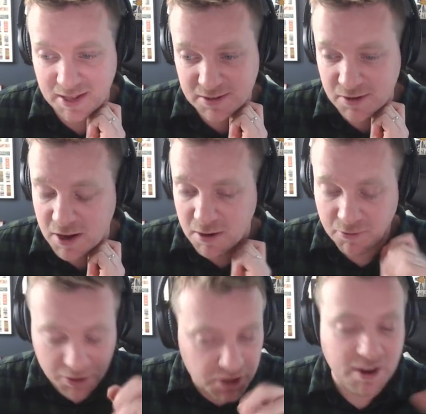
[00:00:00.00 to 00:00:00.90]
So
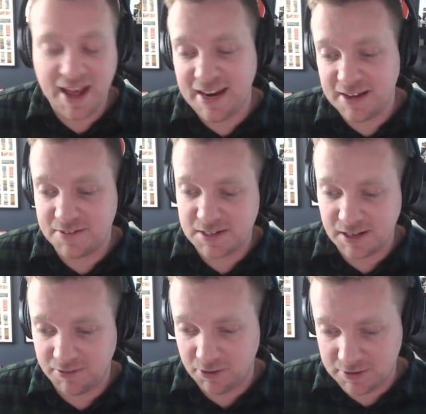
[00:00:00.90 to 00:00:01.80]
before you do any of this
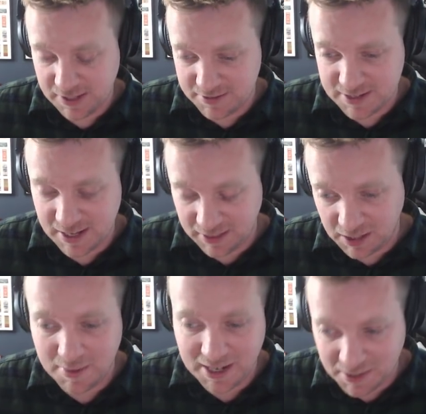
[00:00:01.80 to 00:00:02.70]
stuff, you always have to send the
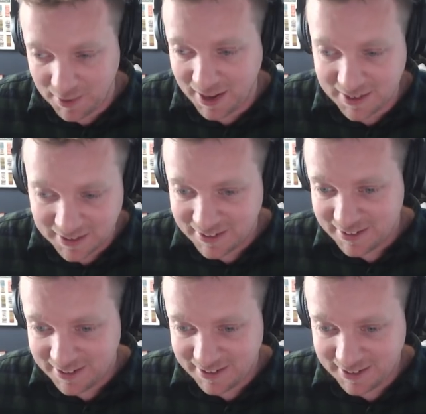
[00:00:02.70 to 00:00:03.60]
command
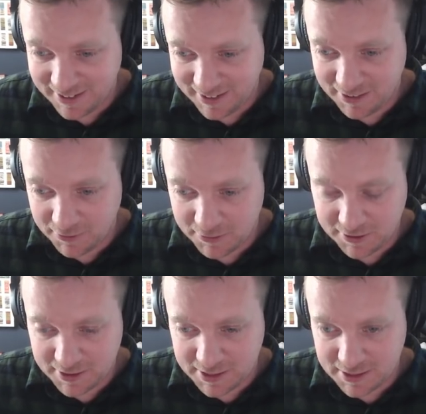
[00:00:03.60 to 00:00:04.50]
in
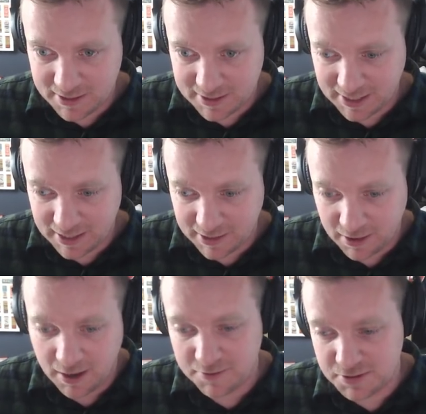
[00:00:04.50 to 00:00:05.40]
order to kick it off.